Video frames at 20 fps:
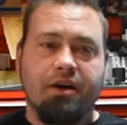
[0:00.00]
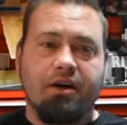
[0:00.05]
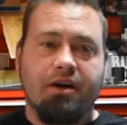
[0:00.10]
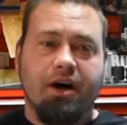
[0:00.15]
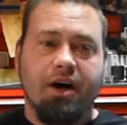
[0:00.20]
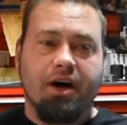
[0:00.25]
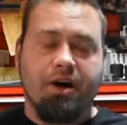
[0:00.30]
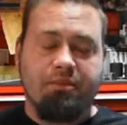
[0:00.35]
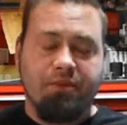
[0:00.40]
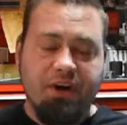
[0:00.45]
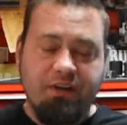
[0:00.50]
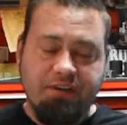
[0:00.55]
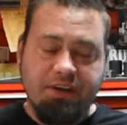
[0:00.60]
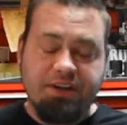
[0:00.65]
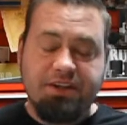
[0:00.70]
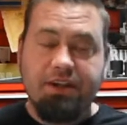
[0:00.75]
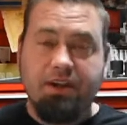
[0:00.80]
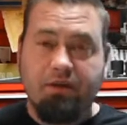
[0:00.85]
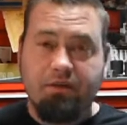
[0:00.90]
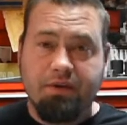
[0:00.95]

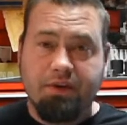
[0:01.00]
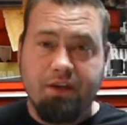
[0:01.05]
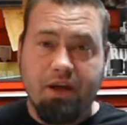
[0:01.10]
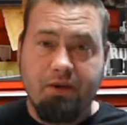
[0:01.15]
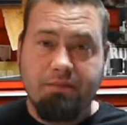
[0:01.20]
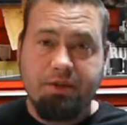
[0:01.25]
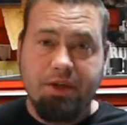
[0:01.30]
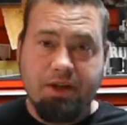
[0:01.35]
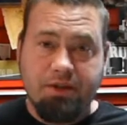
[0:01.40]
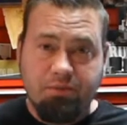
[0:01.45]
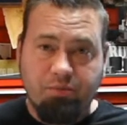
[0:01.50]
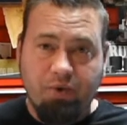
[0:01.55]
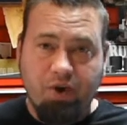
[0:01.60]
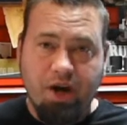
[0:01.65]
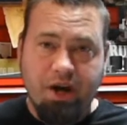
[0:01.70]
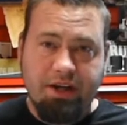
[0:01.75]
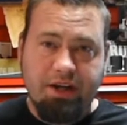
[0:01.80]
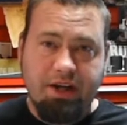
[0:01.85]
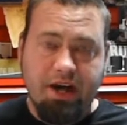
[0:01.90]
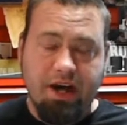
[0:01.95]
PVC over time does
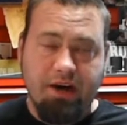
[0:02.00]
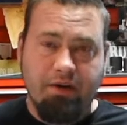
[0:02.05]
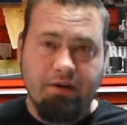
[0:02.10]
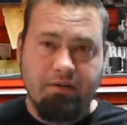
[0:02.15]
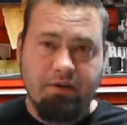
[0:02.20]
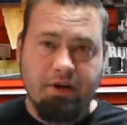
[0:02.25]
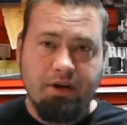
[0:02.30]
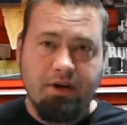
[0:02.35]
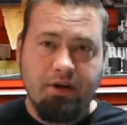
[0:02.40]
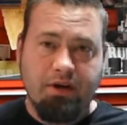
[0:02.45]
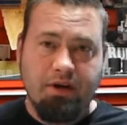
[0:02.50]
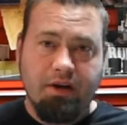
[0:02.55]
break down,